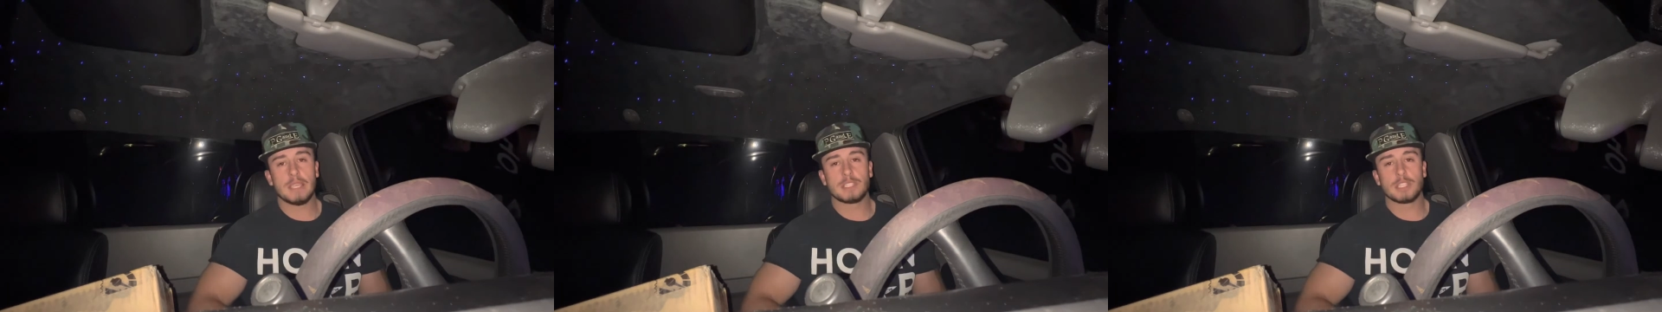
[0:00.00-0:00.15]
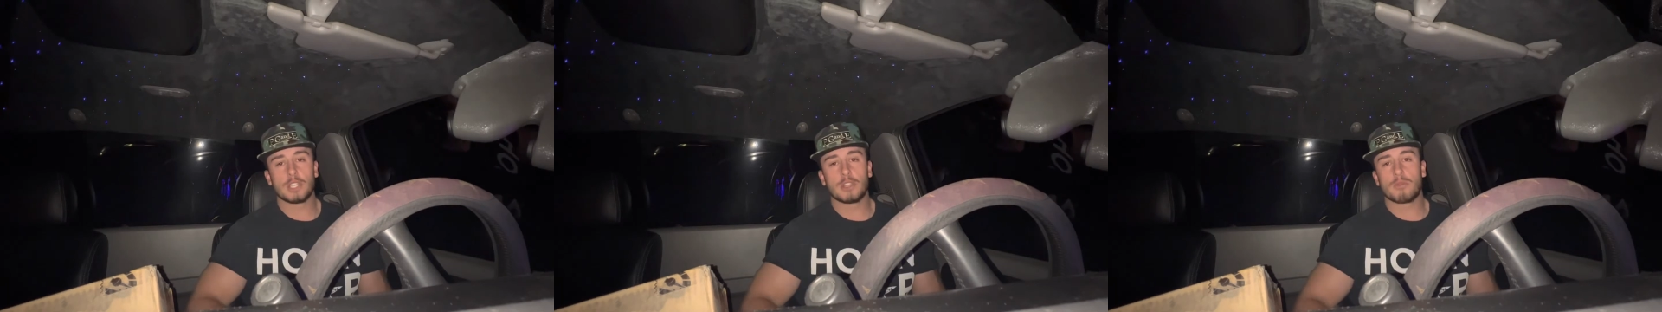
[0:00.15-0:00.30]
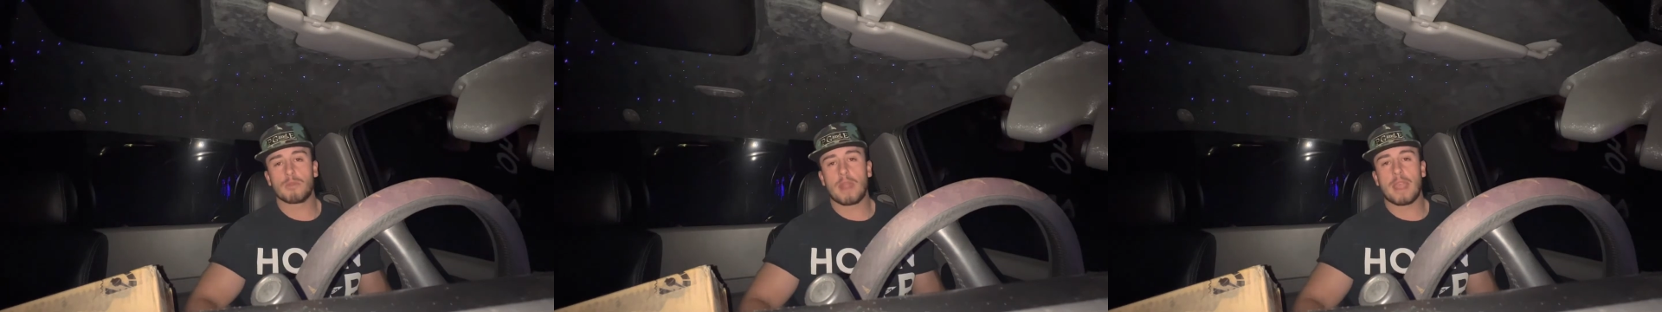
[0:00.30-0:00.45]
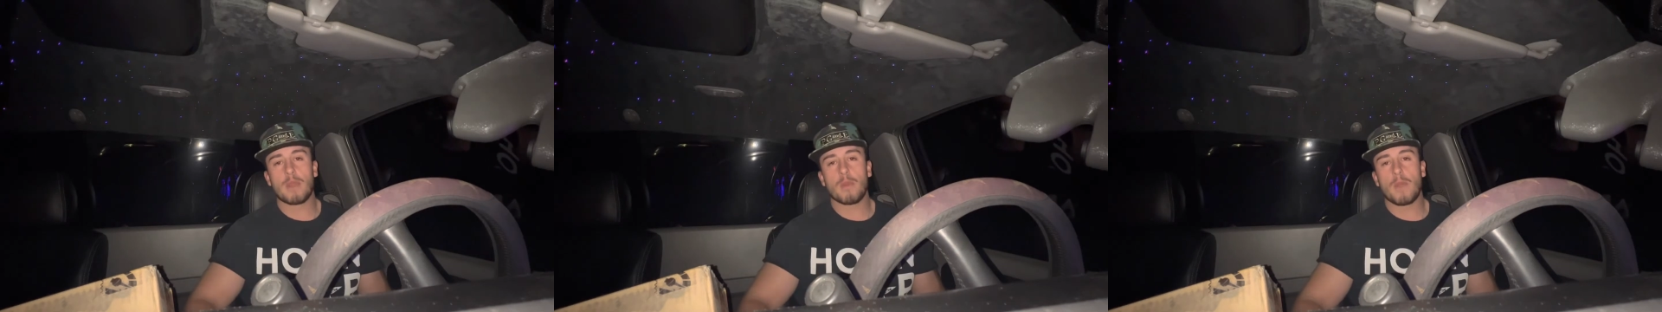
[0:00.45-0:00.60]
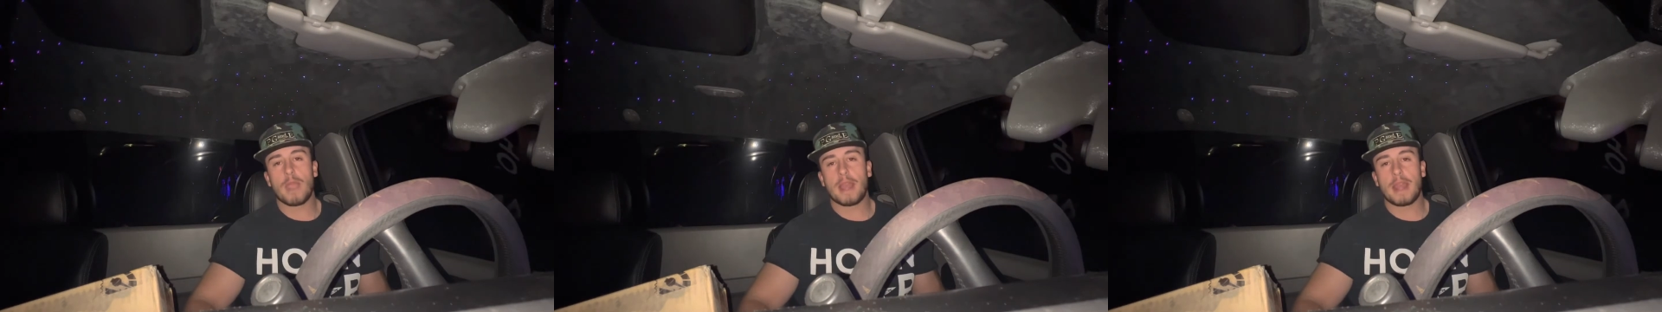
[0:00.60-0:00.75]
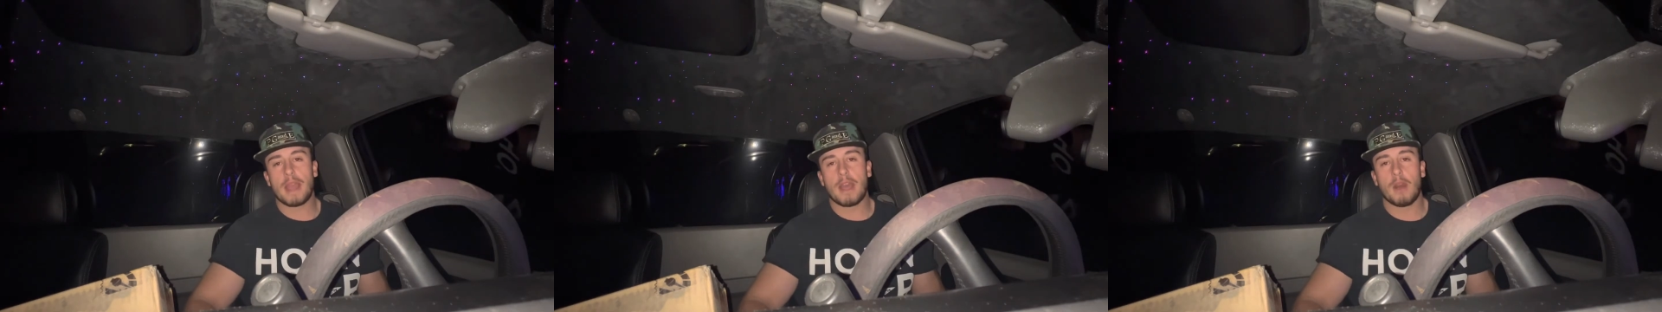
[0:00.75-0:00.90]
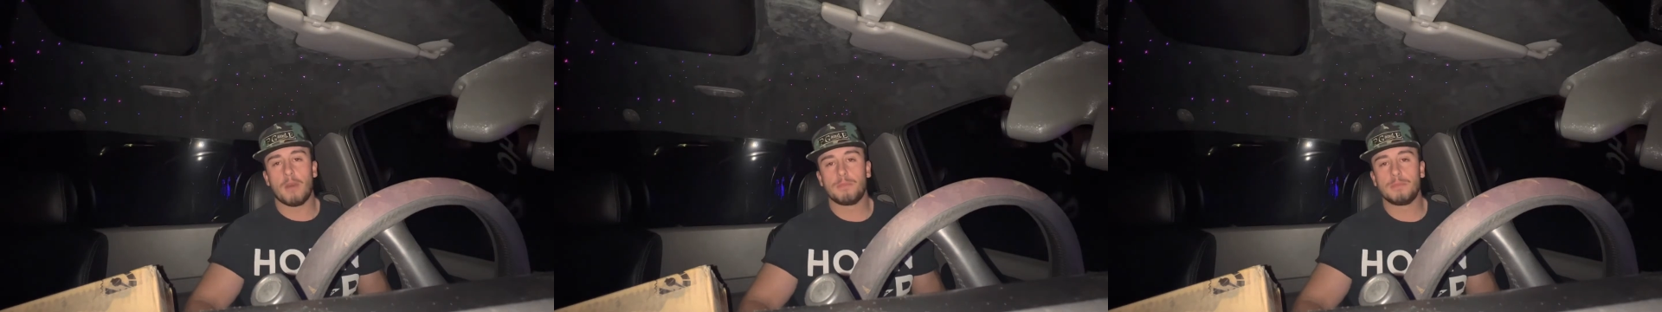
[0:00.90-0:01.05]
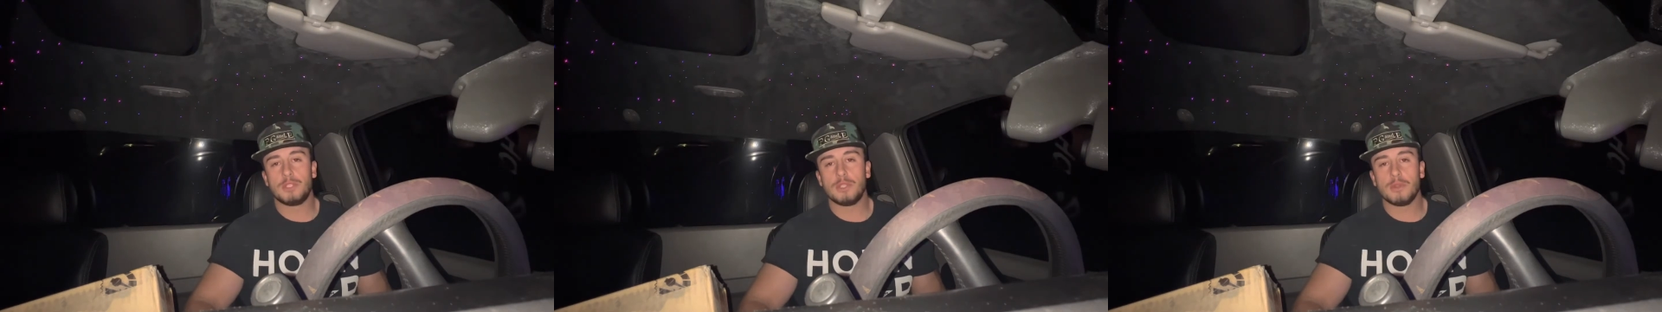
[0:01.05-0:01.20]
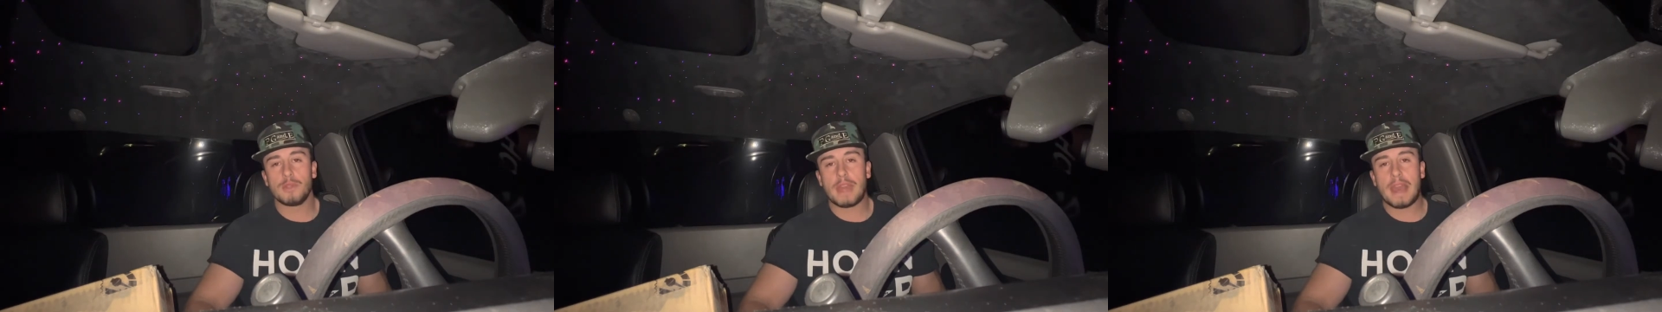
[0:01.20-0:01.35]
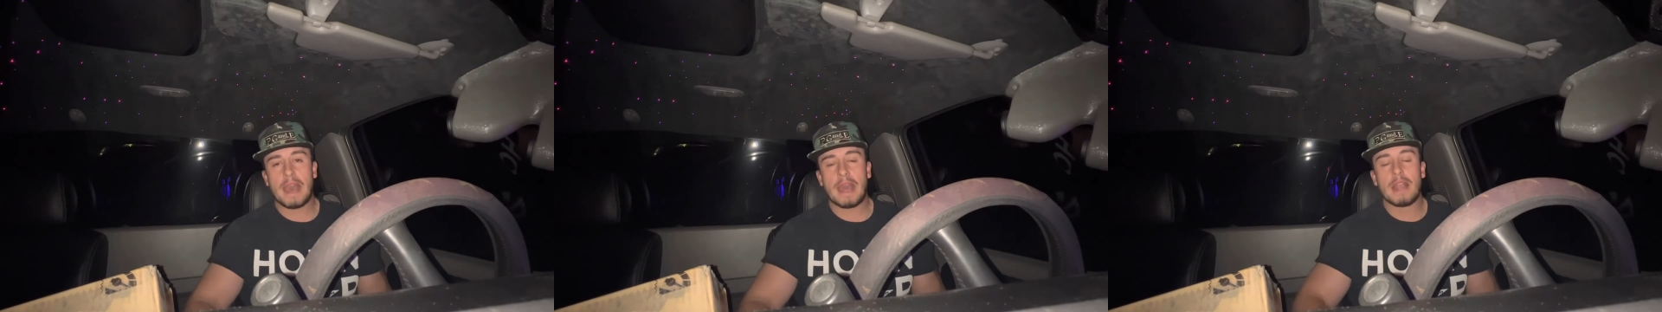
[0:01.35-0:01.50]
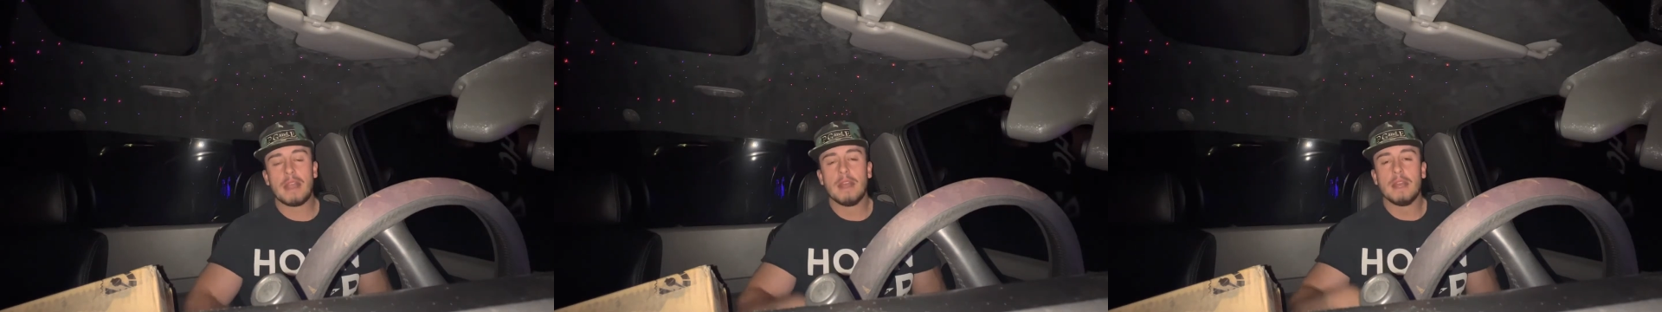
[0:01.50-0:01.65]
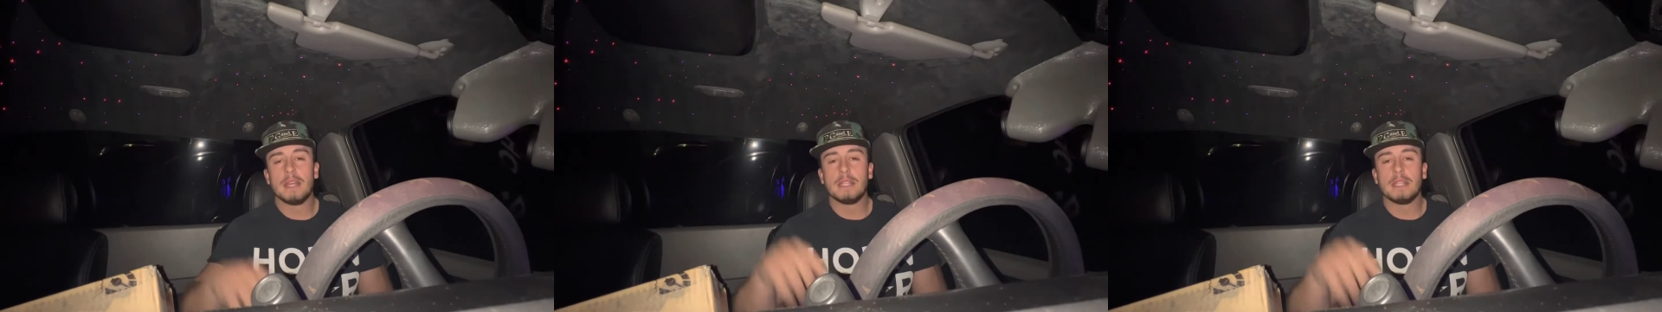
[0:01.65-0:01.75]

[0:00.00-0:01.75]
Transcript: is a great way to help do that.